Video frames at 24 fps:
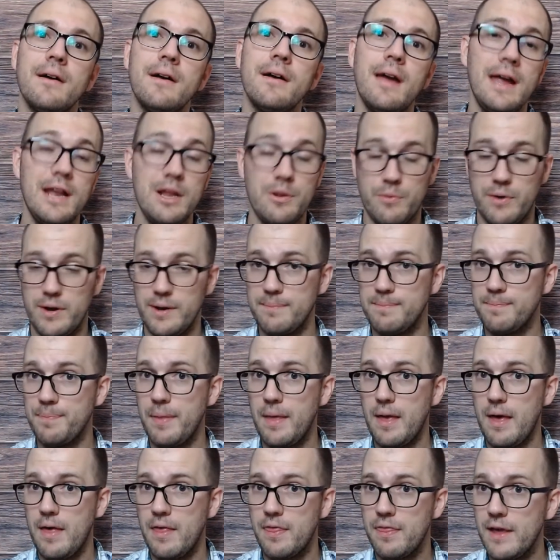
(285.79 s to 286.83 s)
Anyway,
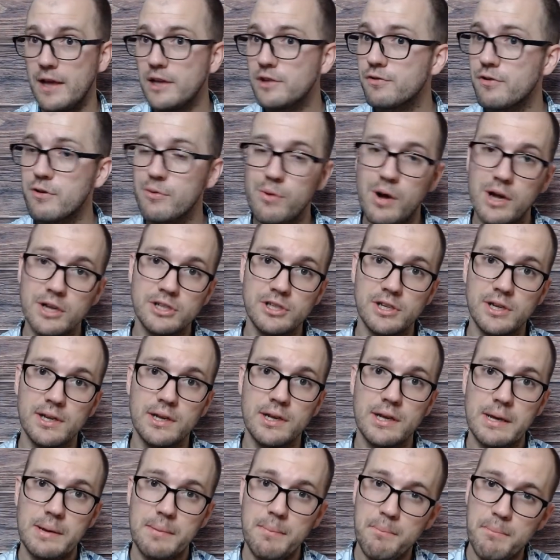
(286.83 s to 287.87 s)
thanks for watching.
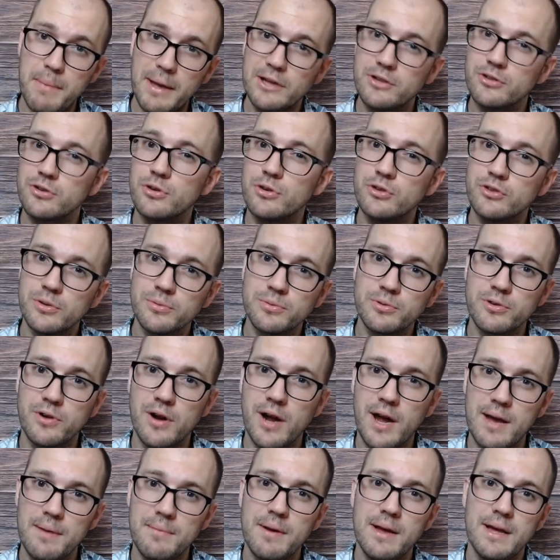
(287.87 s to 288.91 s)
Make sure you
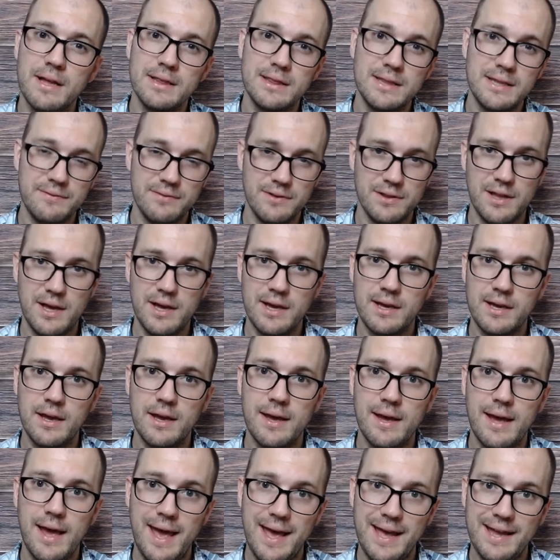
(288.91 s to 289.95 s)
subscribe, leave a like,
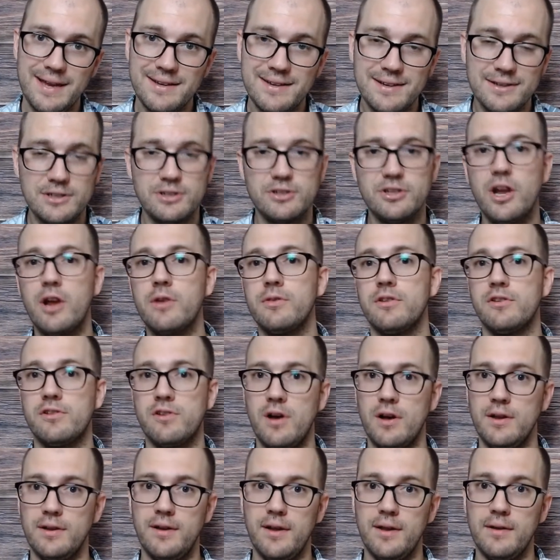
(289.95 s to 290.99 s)
and share this
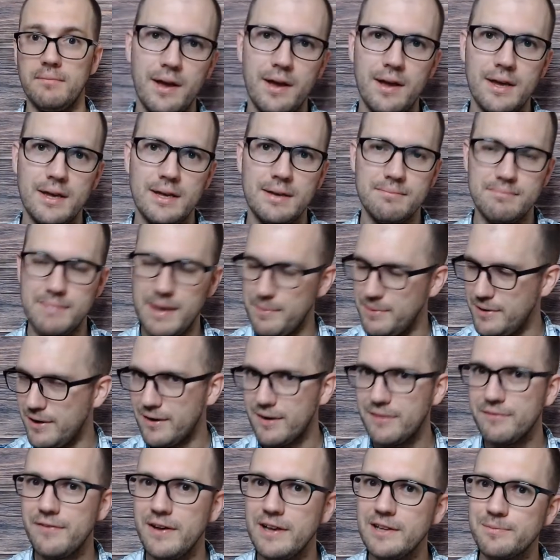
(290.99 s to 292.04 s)
content. Maybe not
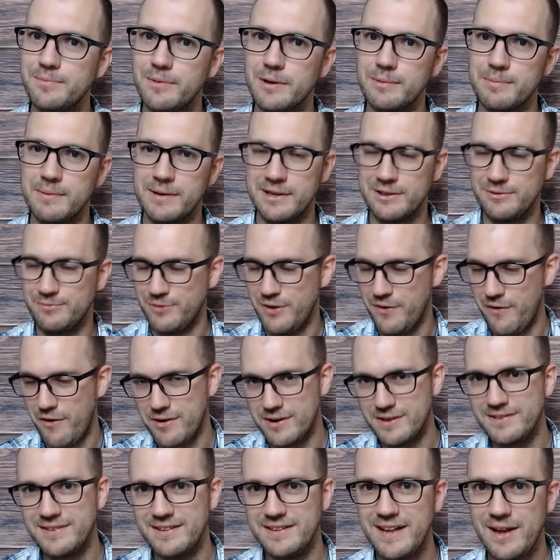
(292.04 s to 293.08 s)
on Facebook because we've already
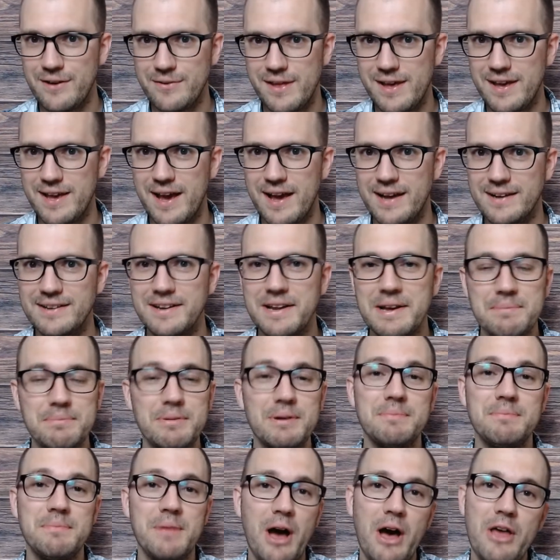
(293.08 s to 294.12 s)
seen how they act,
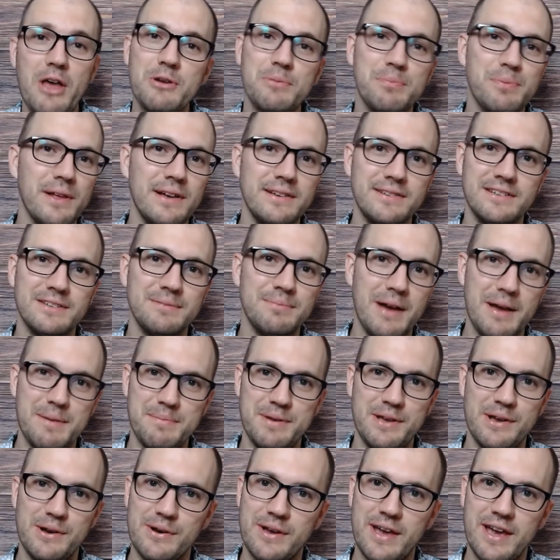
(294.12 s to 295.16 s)
but other places might
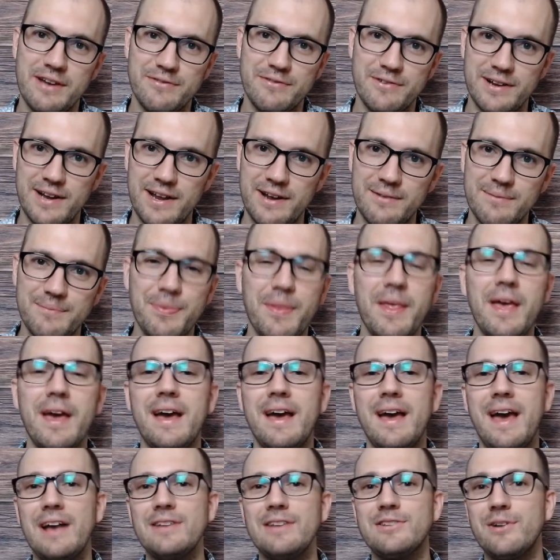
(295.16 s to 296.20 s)
be okay for now.
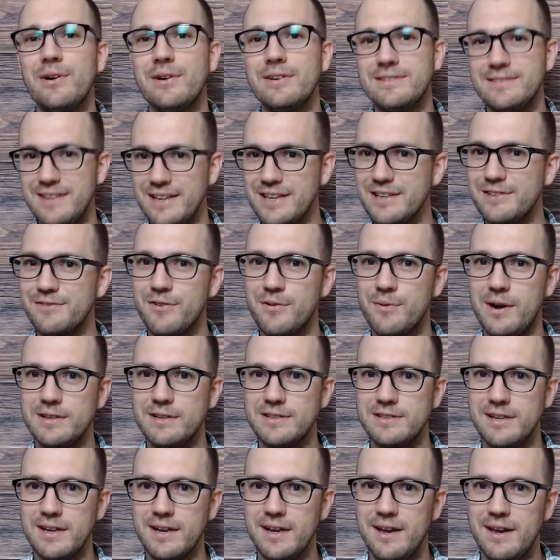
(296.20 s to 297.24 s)
As always, thanks for
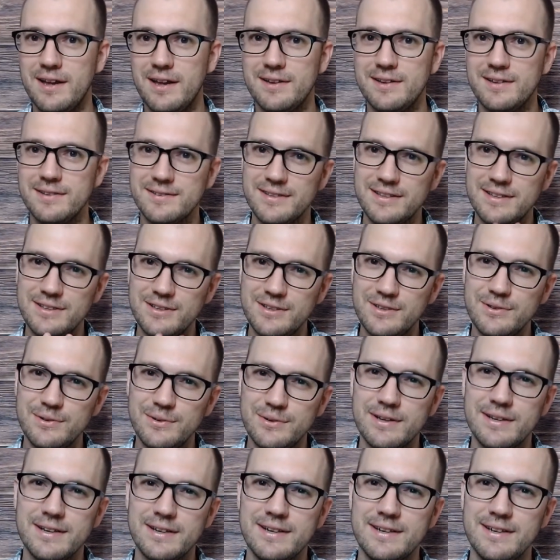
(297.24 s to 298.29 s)
watching, and I'll see
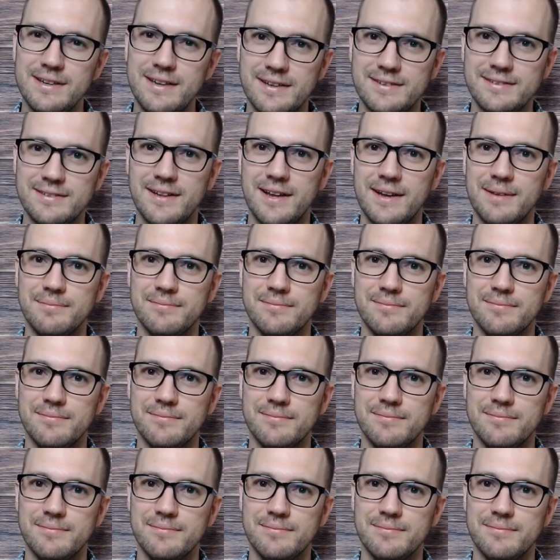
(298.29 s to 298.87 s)
you next time.